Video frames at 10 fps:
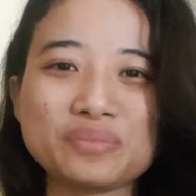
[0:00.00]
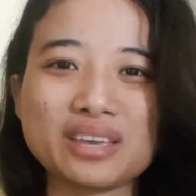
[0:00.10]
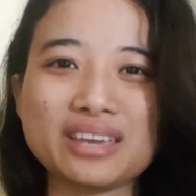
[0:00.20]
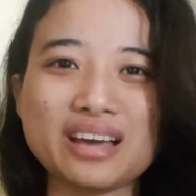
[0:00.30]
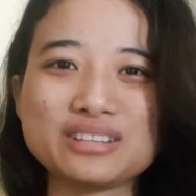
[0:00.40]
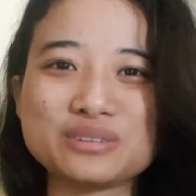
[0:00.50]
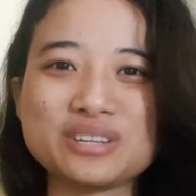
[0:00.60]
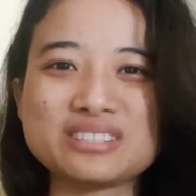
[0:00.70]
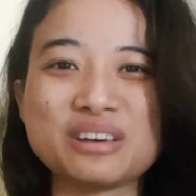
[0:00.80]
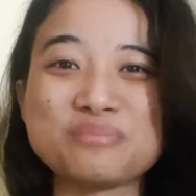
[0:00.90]
yeah, so
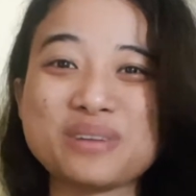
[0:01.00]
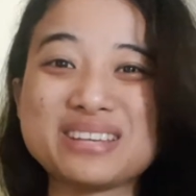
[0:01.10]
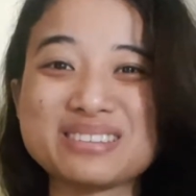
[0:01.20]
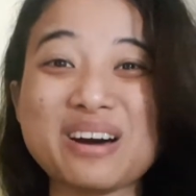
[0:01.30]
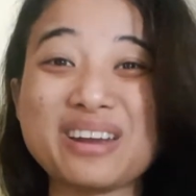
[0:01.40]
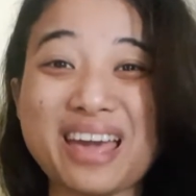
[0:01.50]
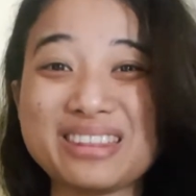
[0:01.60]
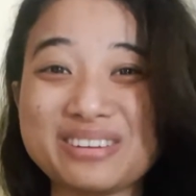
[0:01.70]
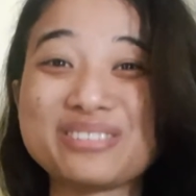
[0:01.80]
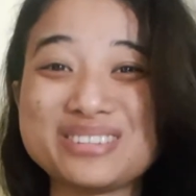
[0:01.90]
it's not based on
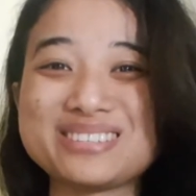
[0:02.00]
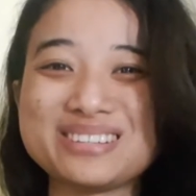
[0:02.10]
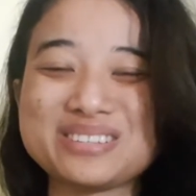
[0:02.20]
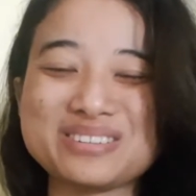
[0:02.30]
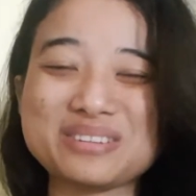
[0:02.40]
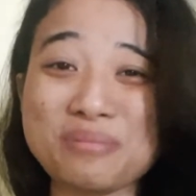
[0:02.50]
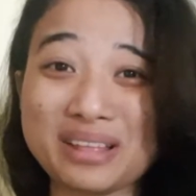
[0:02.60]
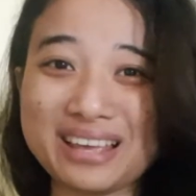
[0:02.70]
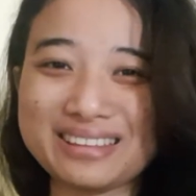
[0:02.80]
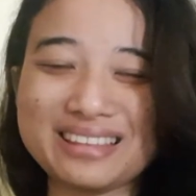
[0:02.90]
any research or something
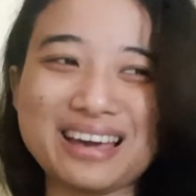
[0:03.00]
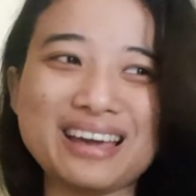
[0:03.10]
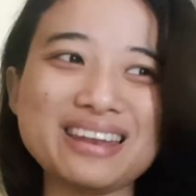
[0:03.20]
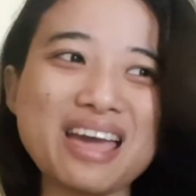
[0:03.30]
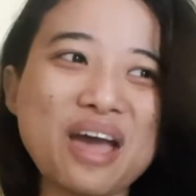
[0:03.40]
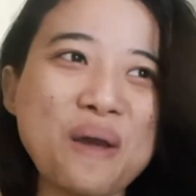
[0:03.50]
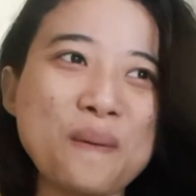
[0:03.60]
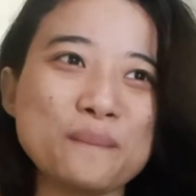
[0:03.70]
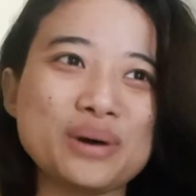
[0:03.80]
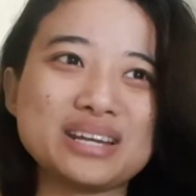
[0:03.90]
like that,
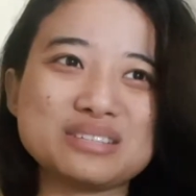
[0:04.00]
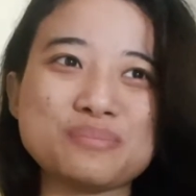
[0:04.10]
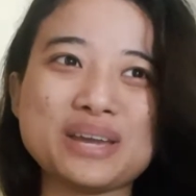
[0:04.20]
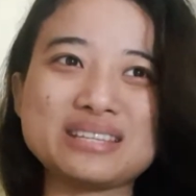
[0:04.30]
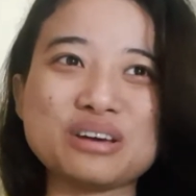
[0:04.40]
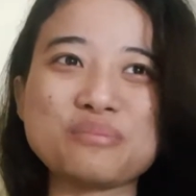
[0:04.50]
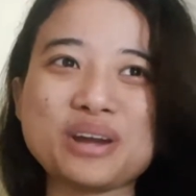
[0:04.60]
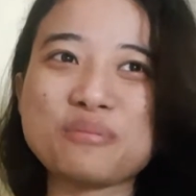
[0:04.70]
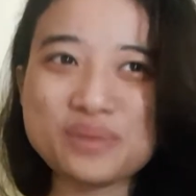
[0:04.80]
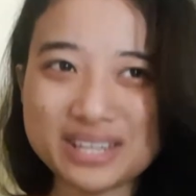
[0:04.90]
but it's based on my
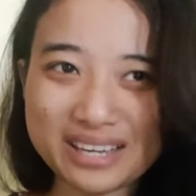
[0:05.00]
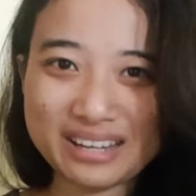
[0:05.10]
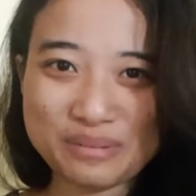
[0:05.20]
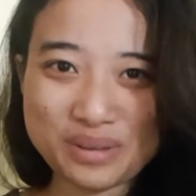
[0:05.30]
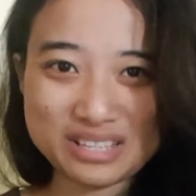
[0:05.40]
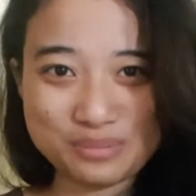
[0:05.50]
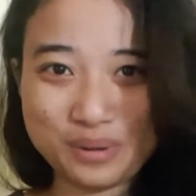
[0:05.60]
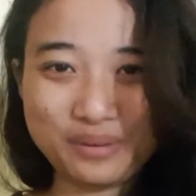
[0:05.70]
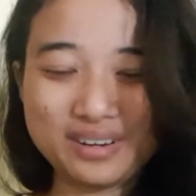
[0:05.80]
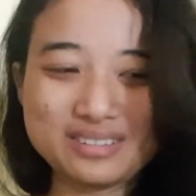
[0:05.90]
opinion and my
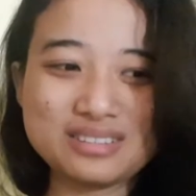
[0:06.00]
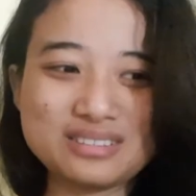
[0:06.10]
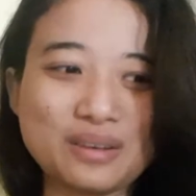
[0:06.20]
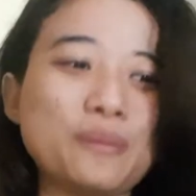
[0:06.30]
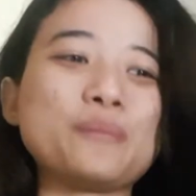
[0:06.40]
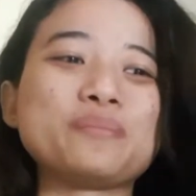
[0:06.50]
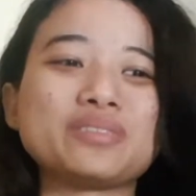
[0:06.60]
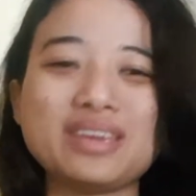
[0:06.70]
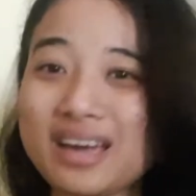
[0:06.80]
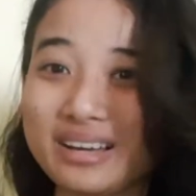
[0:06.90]
experience. So
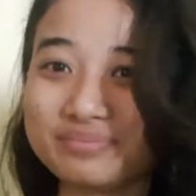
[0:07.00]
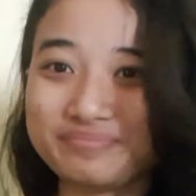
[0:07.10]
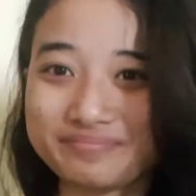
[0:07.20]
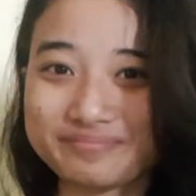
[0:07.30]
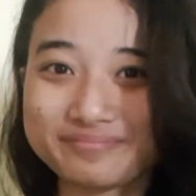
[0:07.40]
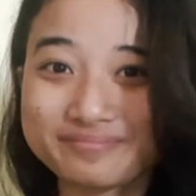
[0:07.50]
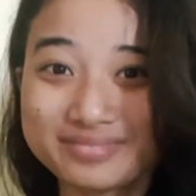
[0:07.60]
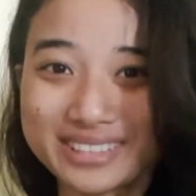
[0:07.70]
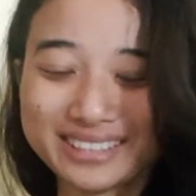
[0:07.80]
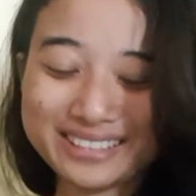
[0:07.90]
yeah,
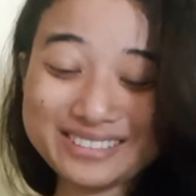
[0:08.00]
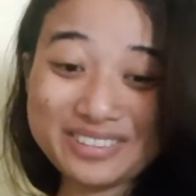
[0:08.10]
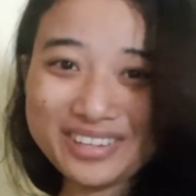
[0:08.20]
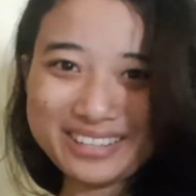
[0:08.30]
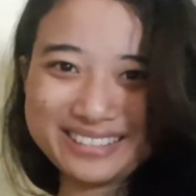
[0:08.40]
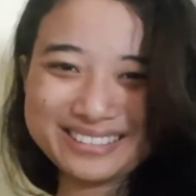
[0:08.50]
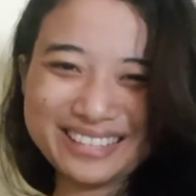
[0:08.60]
let's start this.